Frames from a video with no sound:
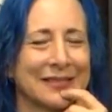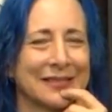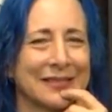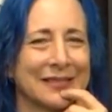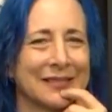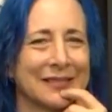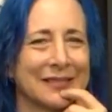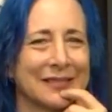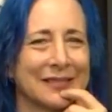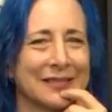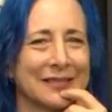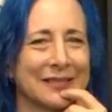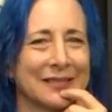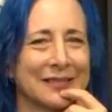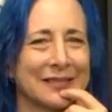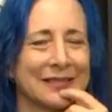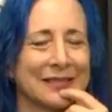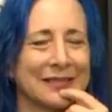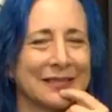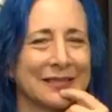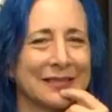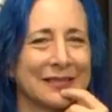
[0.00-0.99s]

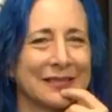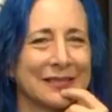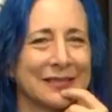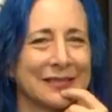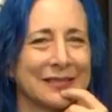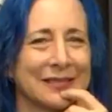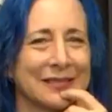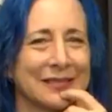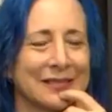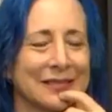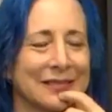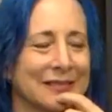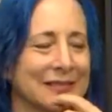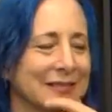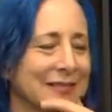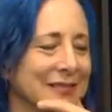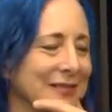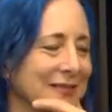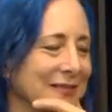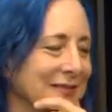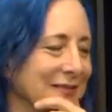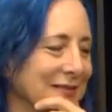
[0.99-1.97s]

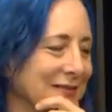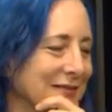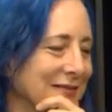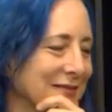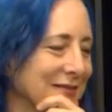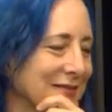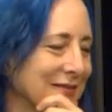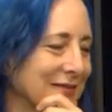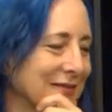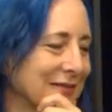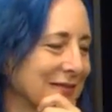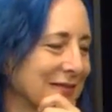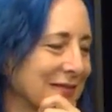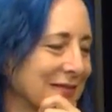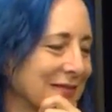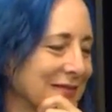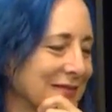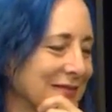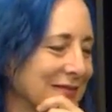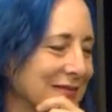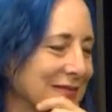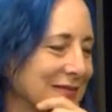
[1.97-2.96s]

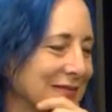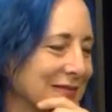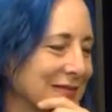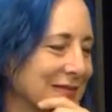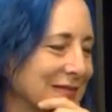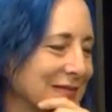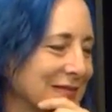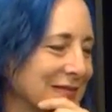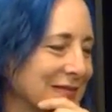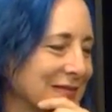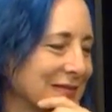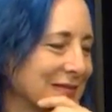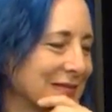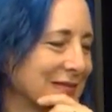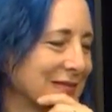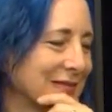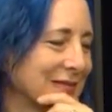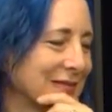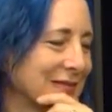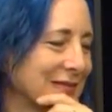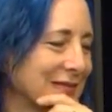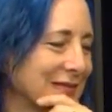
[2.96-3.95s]

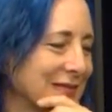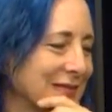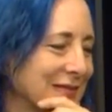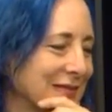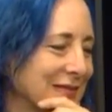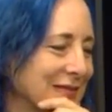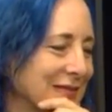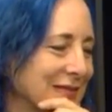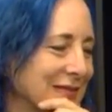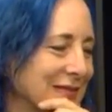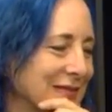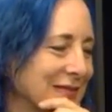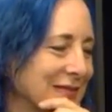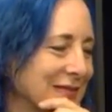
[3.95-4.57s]
No words are spoken by the person on screen.